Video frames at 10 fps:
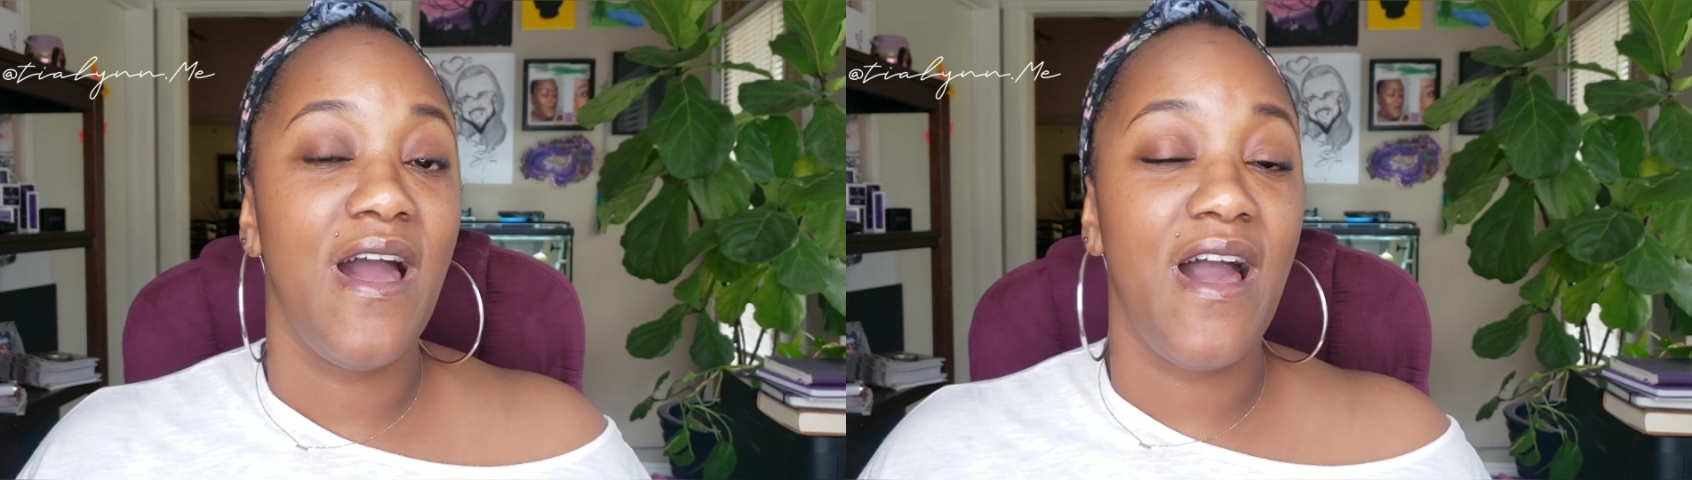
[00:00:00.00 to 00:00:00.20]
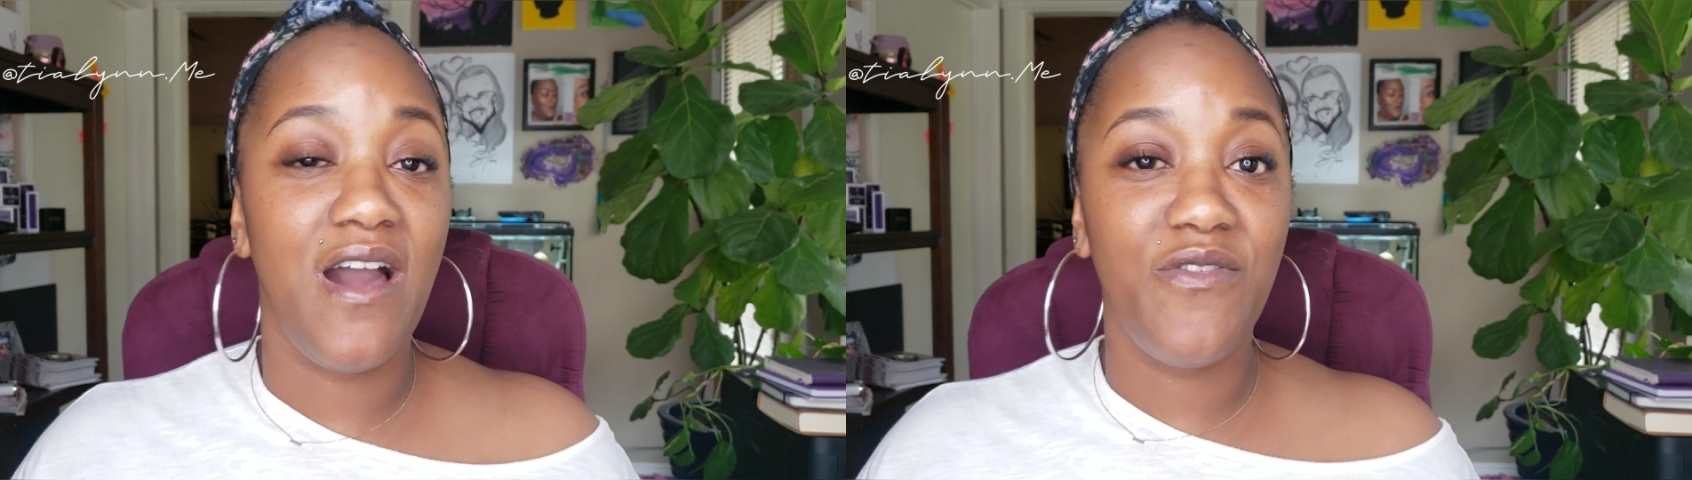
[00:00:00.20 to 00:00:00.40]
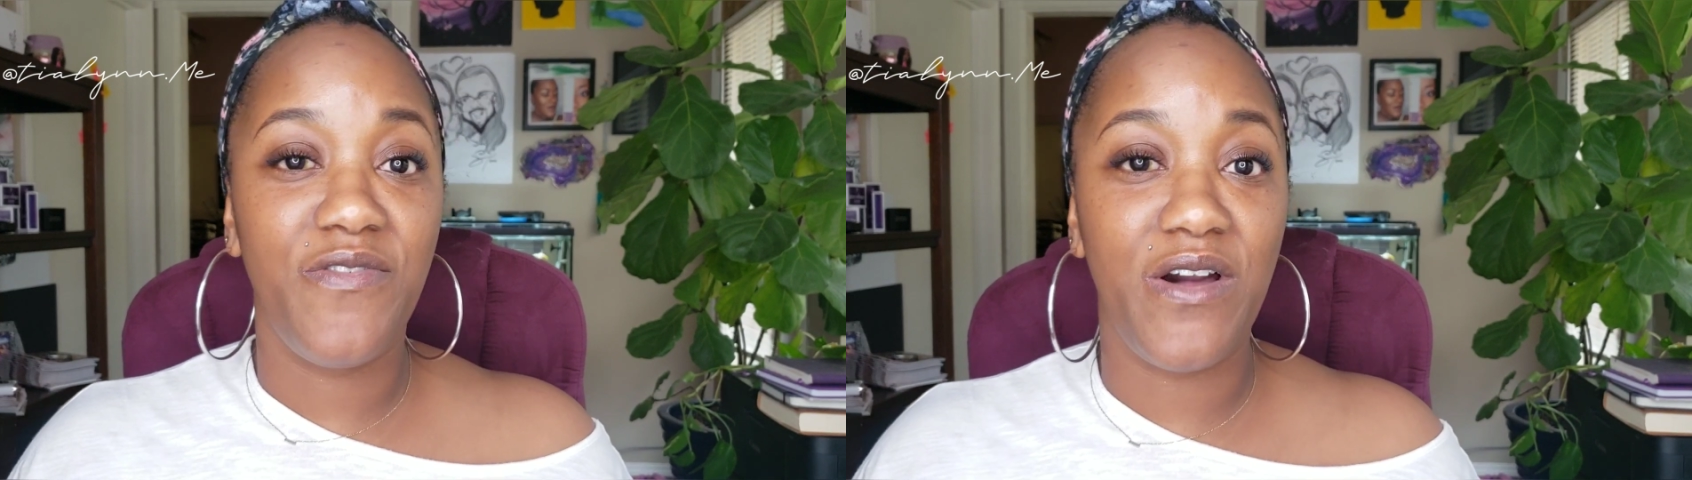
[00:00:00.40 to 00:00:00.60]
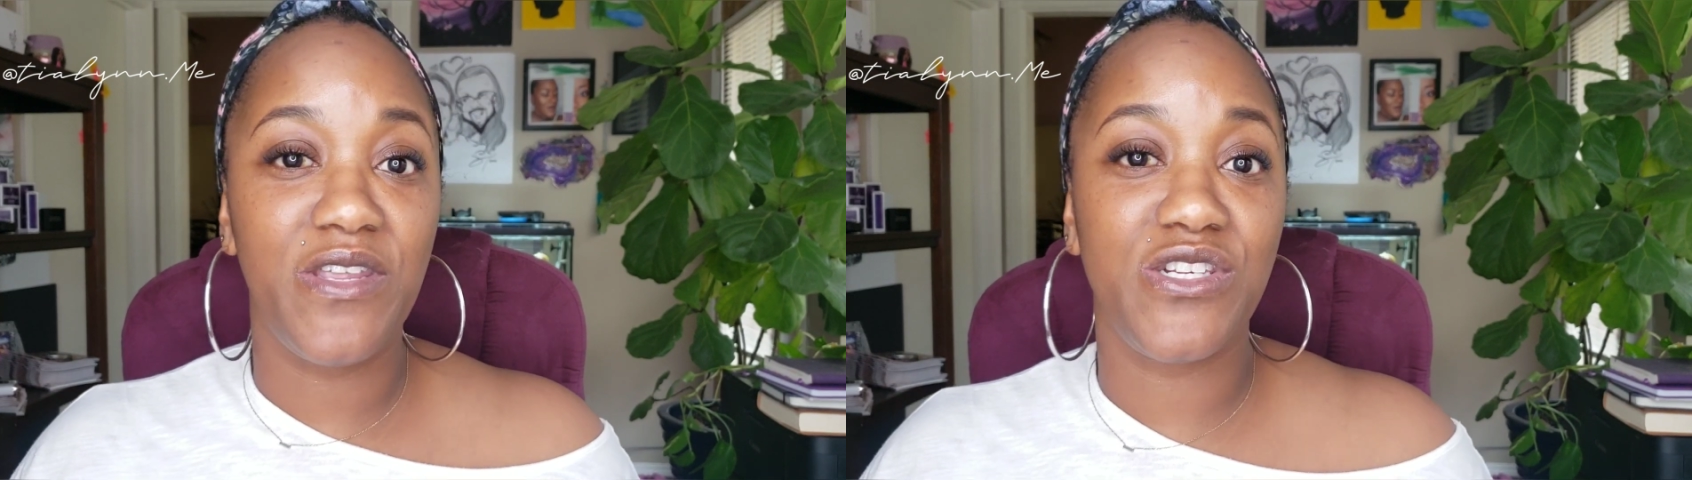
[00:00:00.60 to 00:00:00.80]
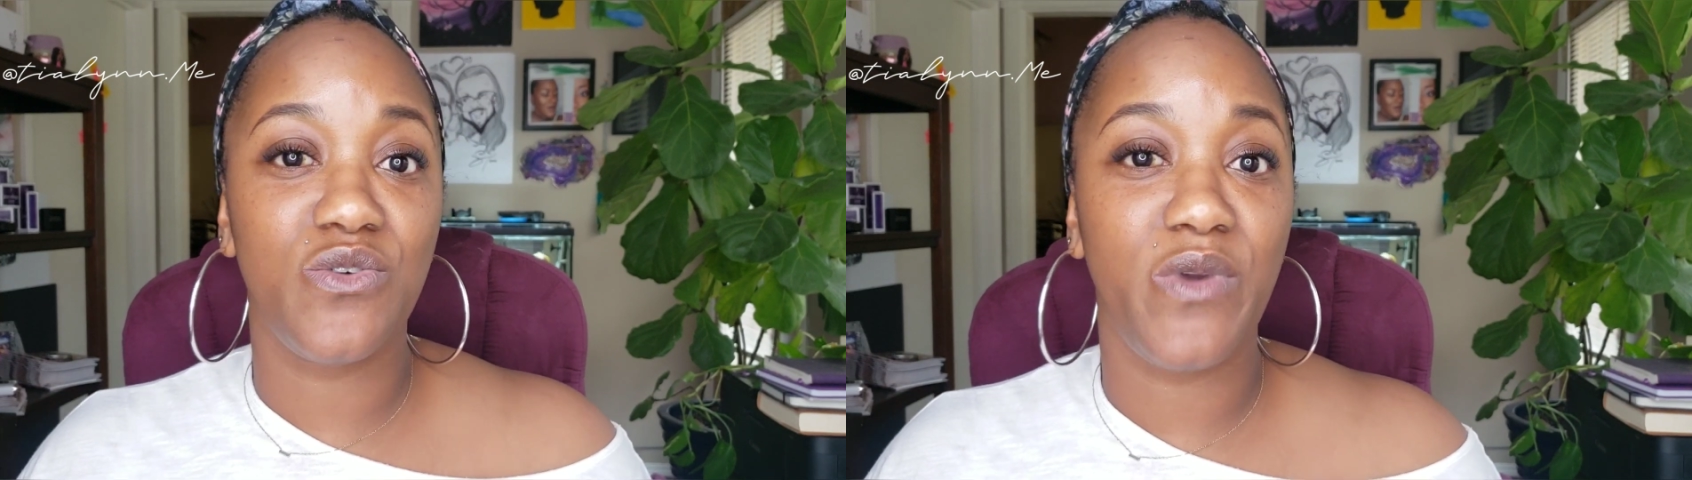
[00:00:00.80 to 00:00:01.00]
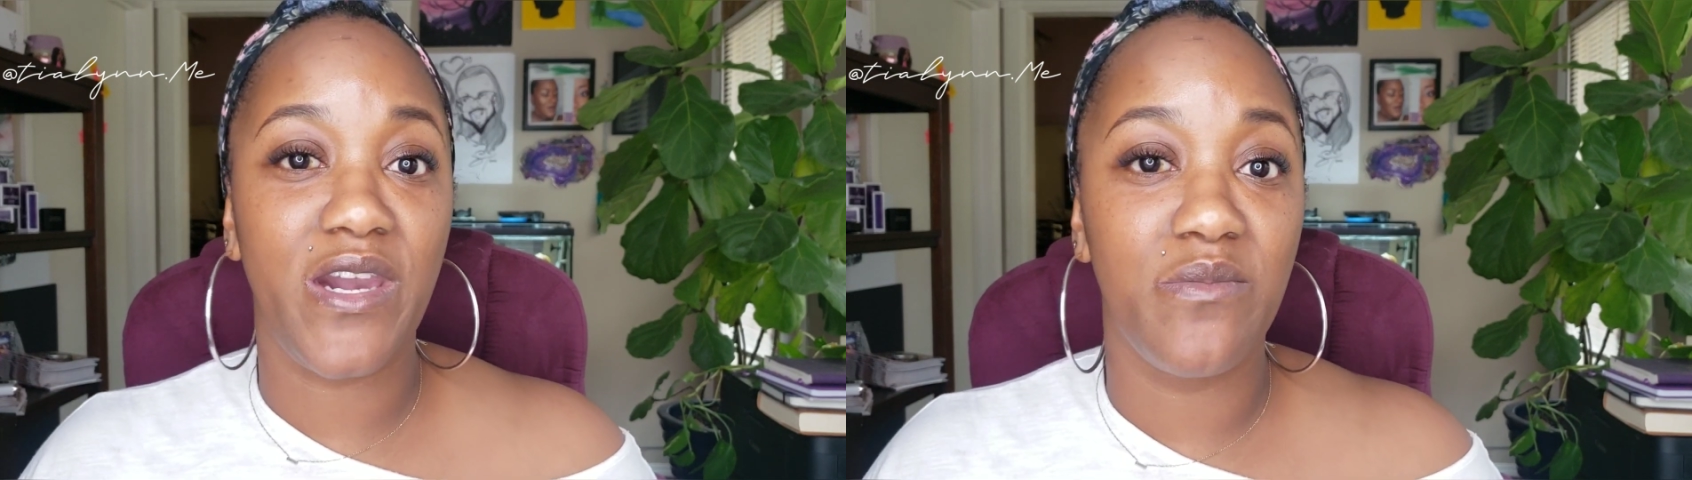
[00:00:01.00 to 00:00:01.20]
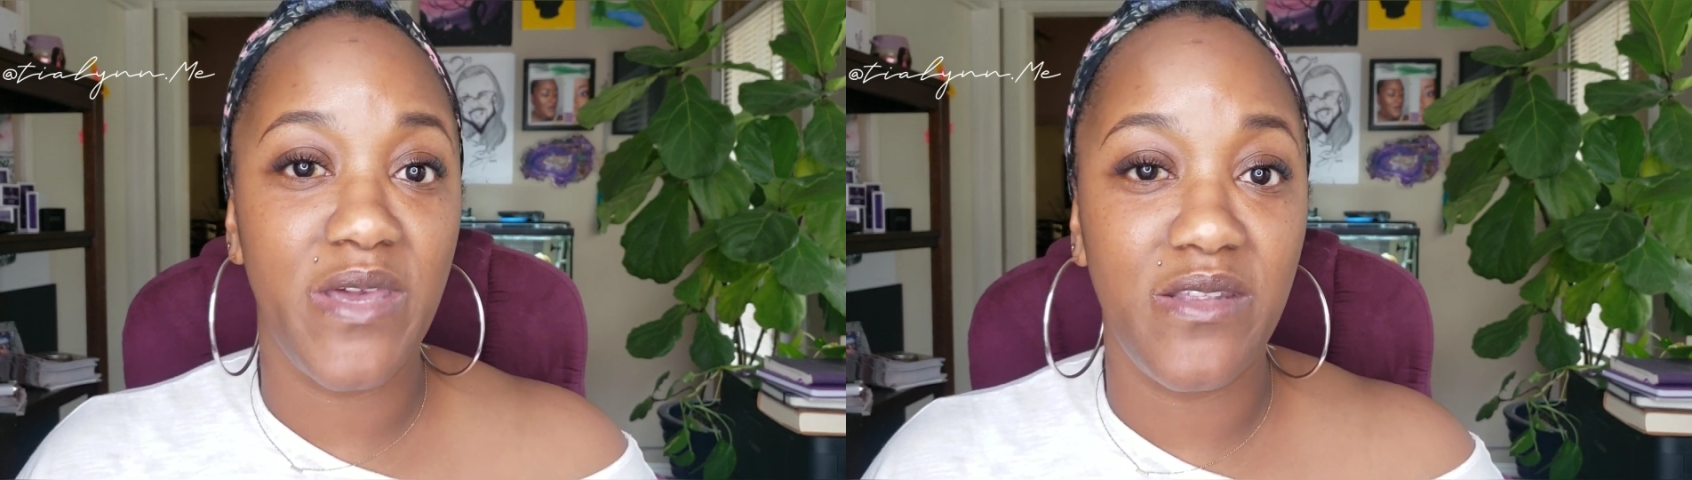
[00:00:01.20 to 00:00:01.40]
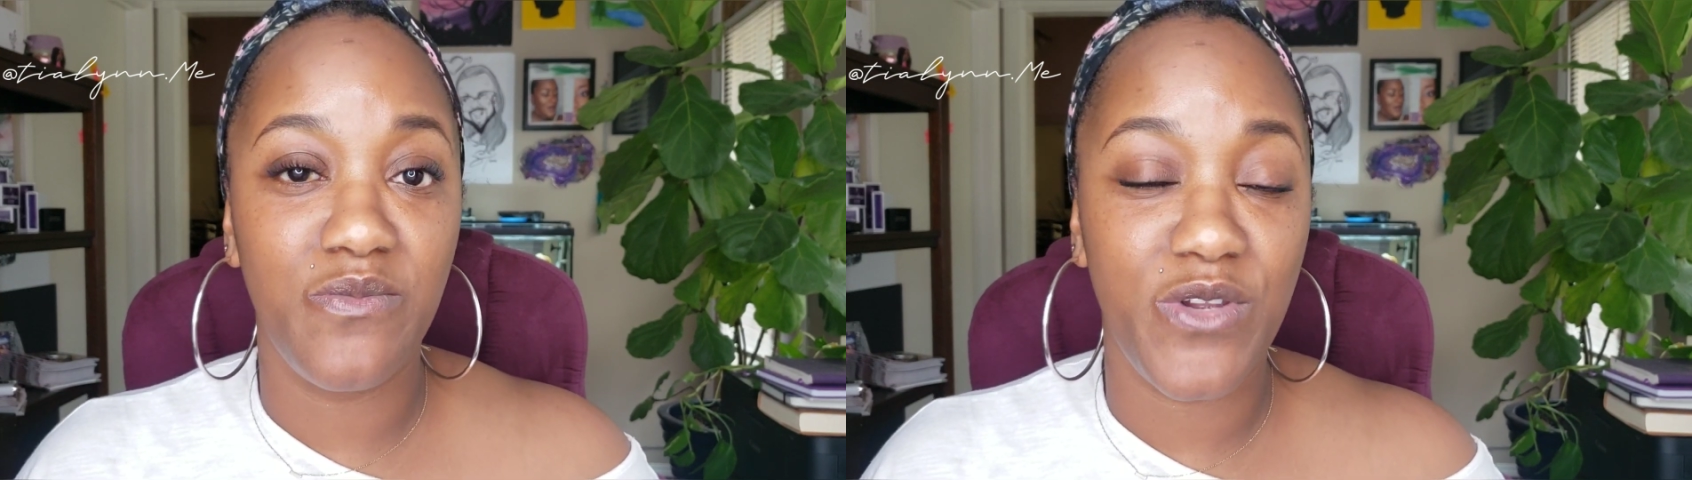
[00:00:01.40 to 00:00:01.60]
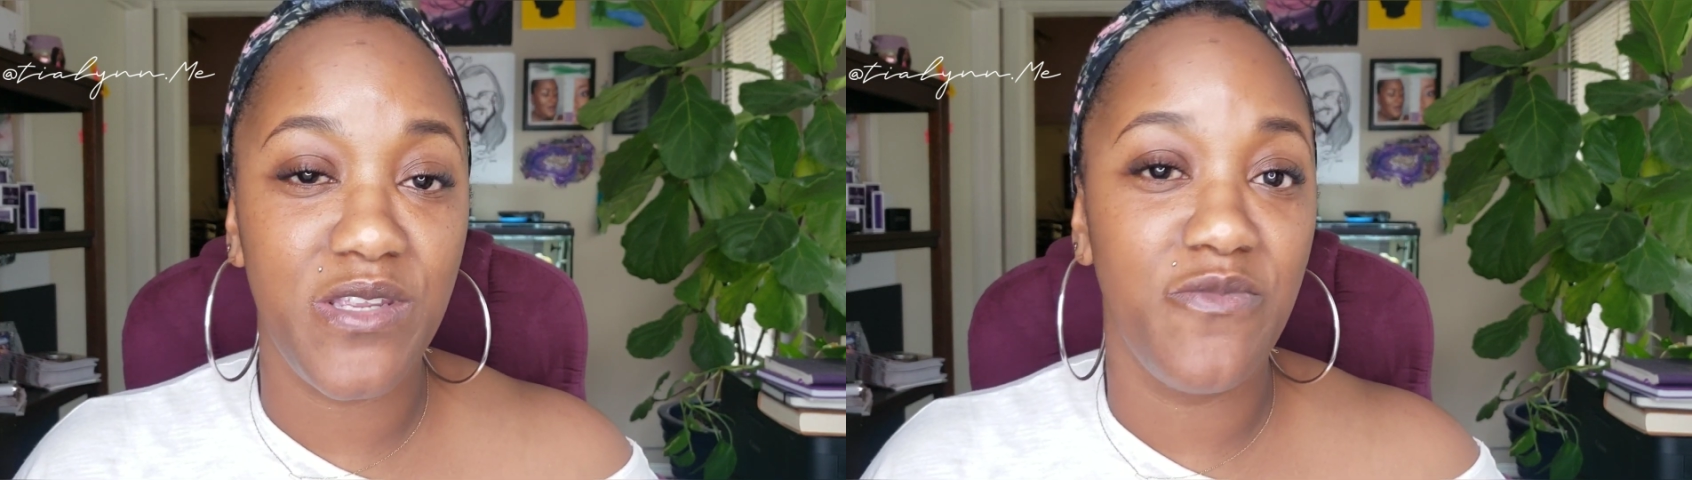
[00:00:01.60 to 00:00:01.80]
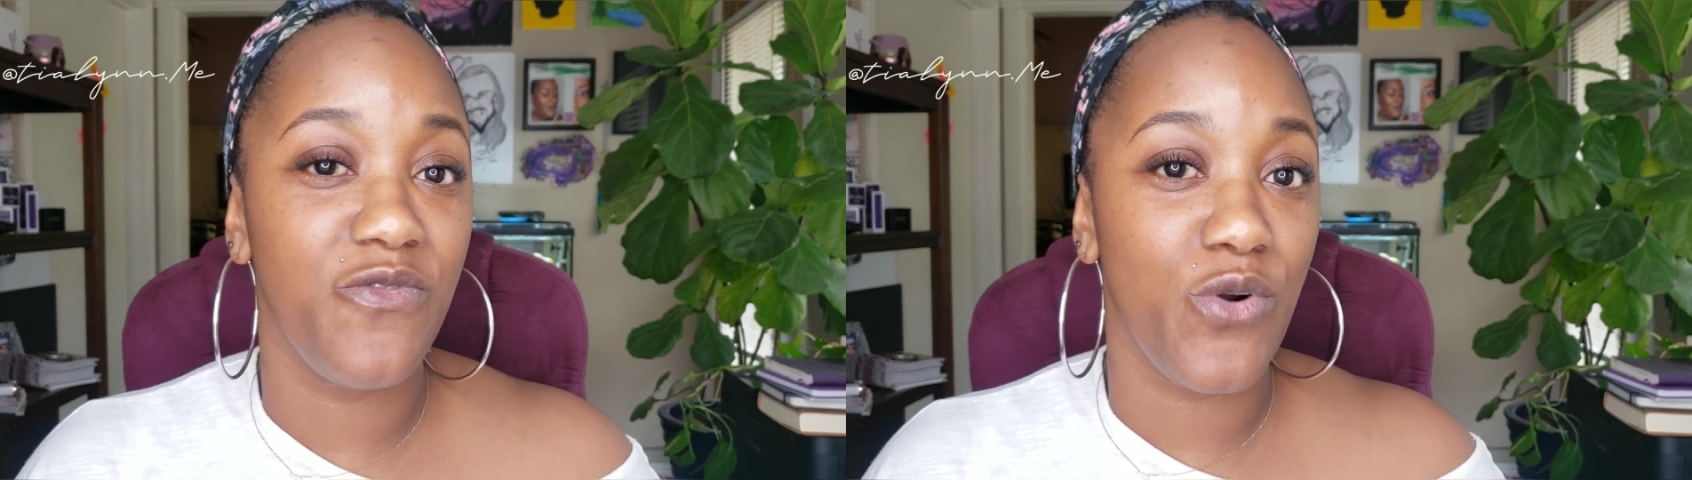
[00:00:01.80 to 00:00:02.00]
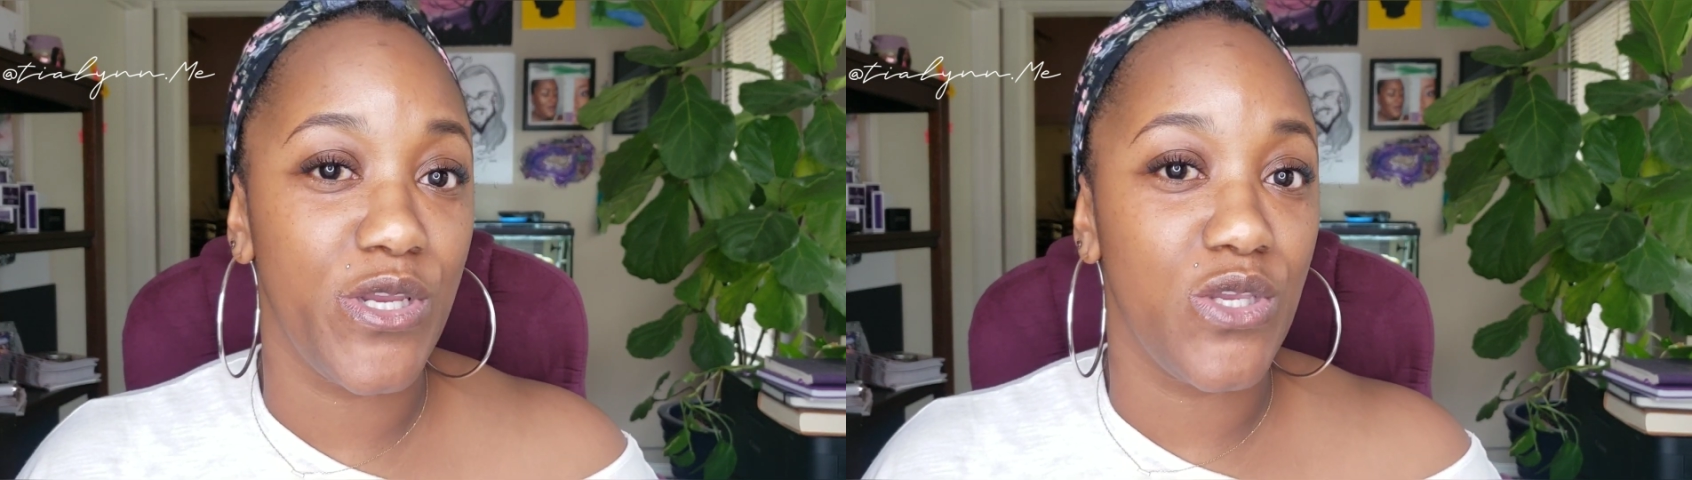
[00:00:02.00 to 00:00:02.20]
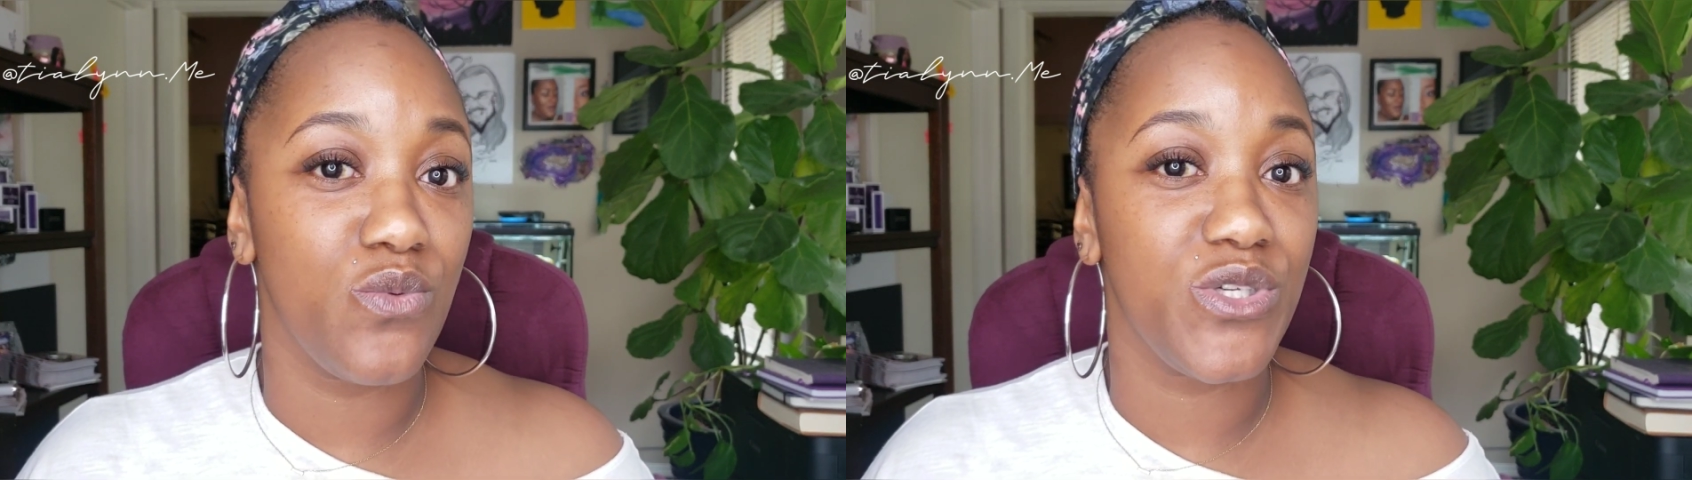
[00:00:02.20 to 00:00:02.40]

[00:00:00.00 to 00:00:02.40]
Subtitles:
I have a foundation recommended for you,